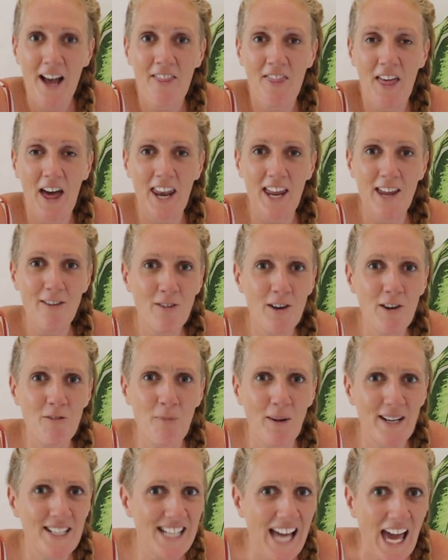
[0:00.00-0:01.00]
that even if
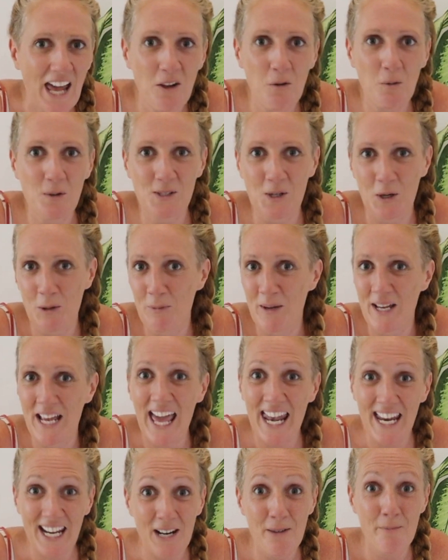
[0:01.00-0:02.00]
my channel was going to be
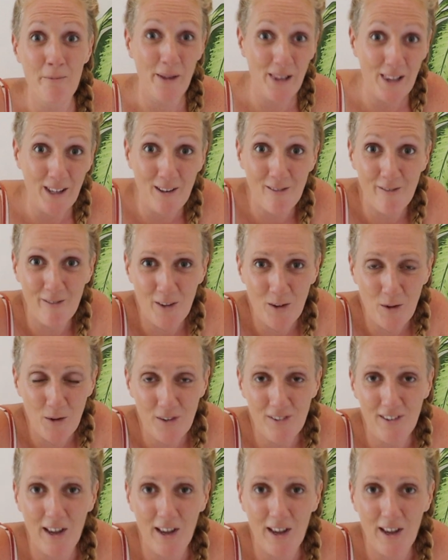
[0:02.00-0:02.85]
getting 1 million views,